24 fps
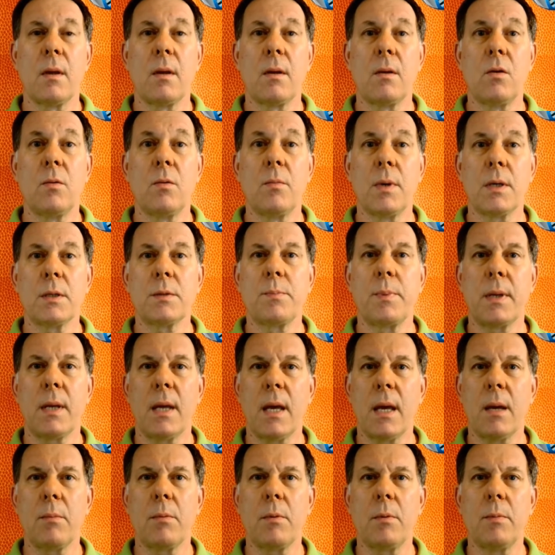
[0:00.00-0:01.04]
You must be
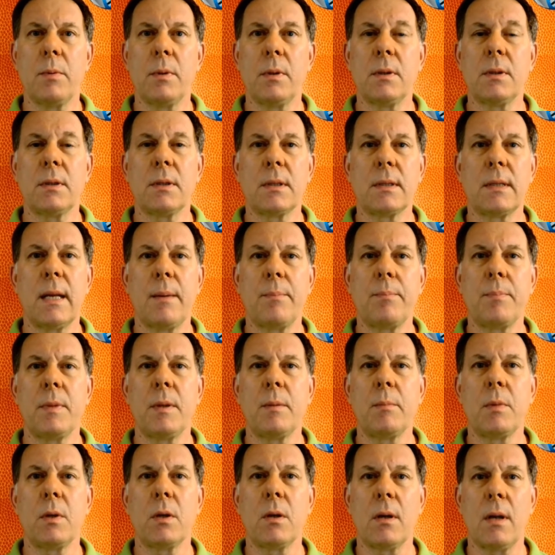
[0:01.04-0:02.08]
capable in
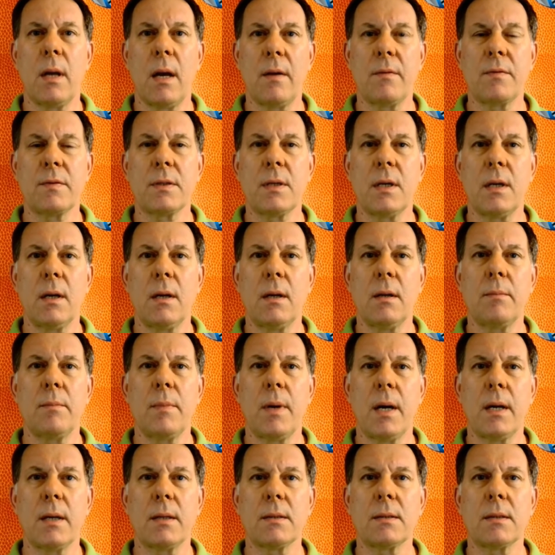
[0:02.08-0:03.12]
adapting your lifestyle and
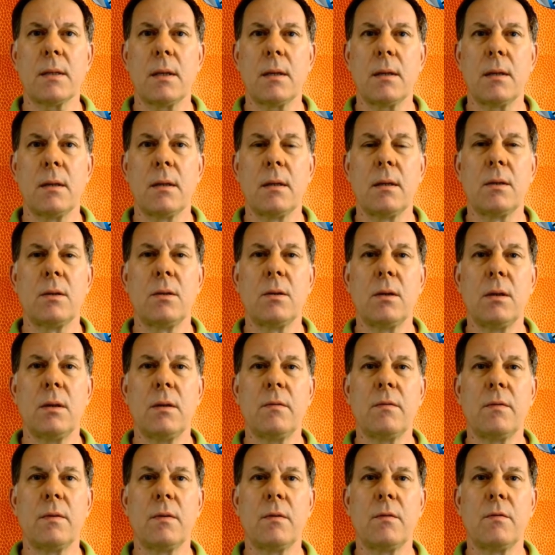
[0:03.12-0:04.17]
mindset to
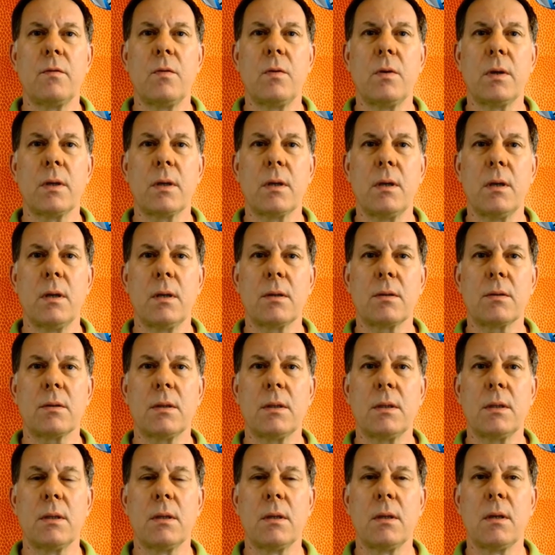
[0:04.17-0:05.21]
live in a foreign
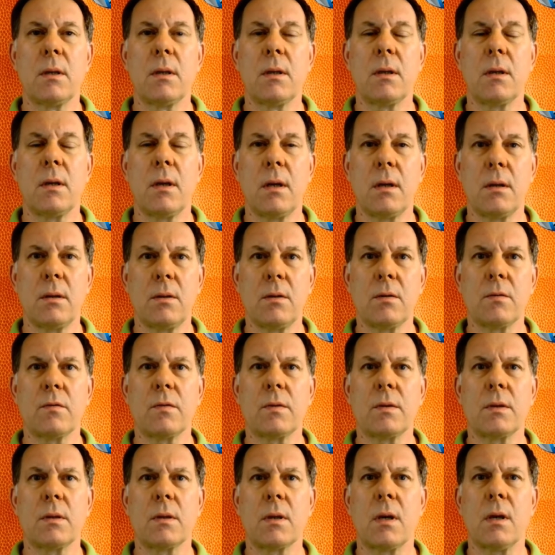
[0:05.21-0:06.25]
country and
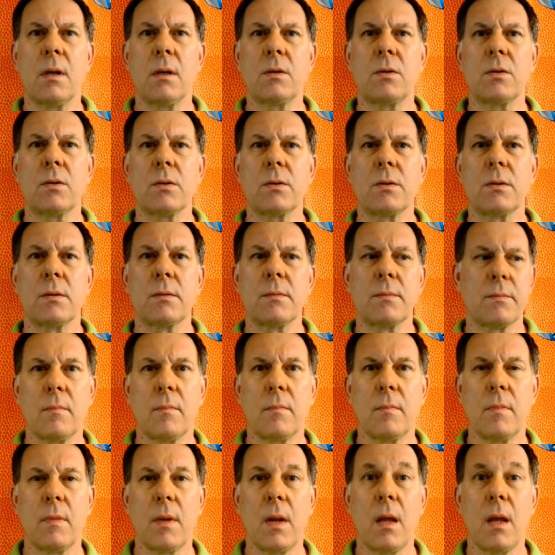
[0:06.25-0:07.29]
different cultures.
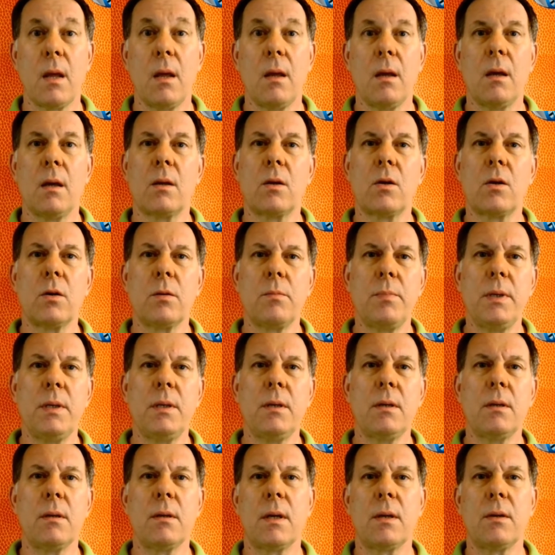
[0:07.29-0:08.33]
It could
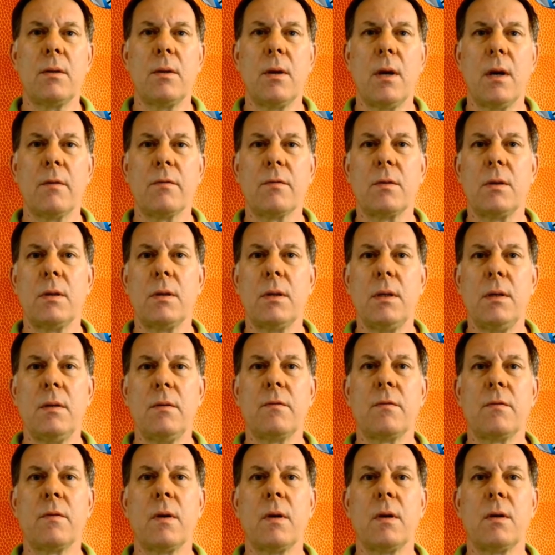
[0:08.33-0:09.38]
be that you have to leave
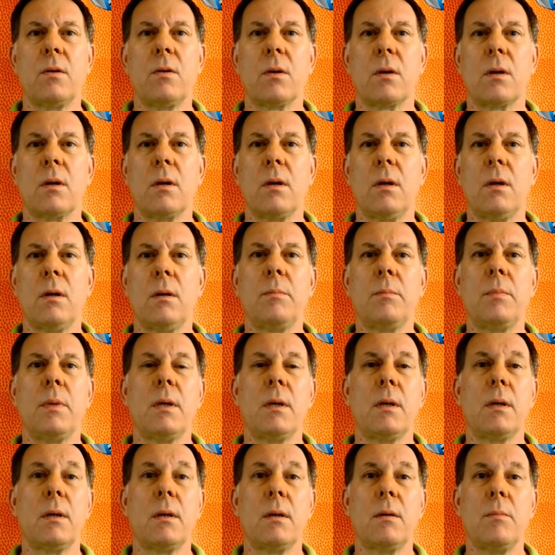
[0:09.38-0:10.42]
your club
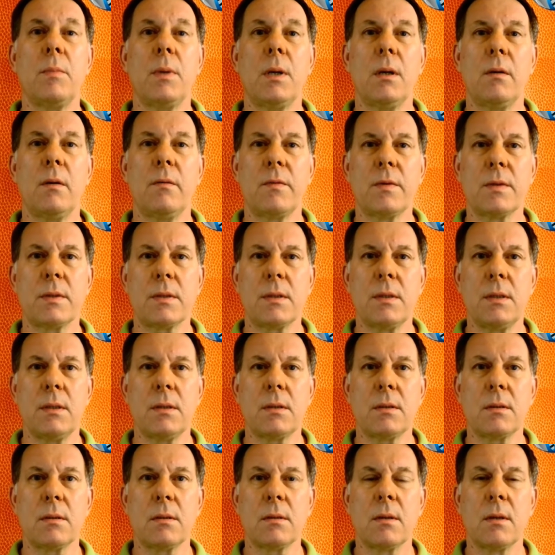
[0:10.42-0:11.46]
in the middle of the
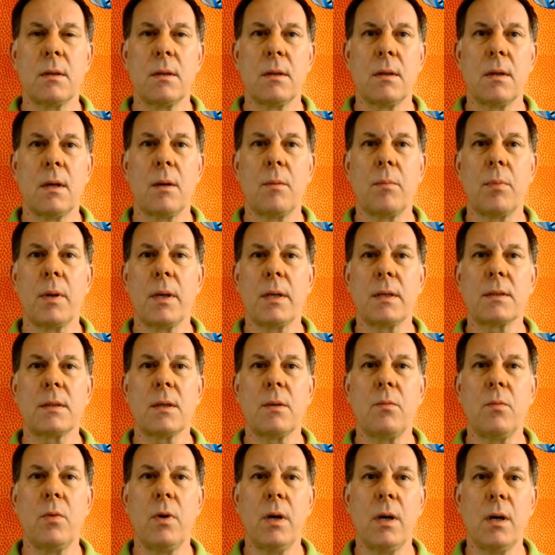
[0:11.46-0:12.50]
season and play
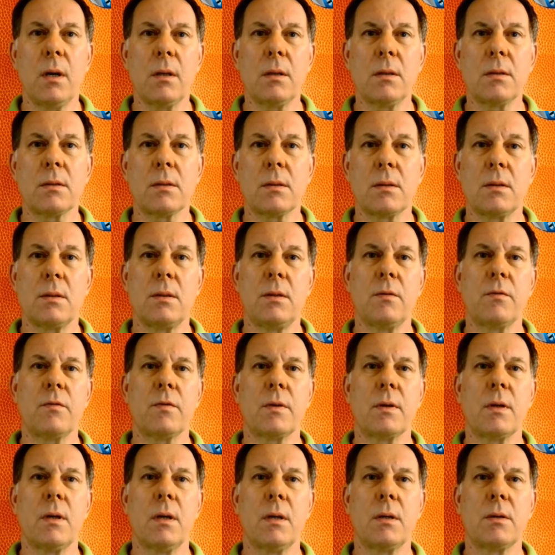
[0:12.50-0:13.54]
somewhere else in a
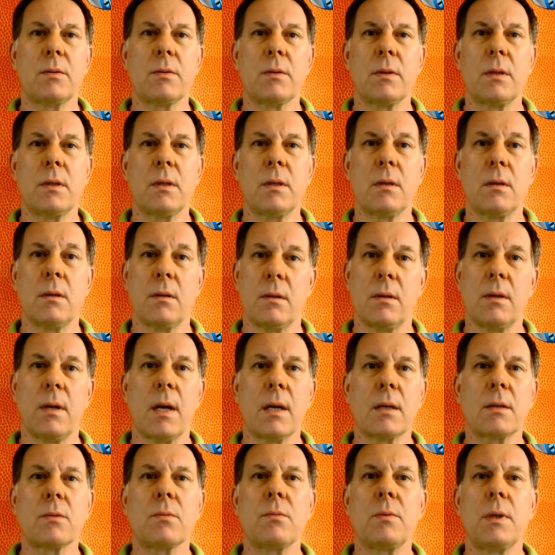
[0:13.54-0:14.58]
different country in the
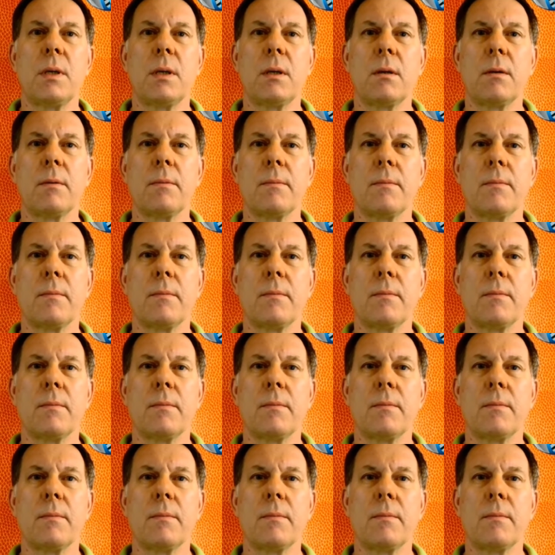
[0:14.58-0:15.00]
next week.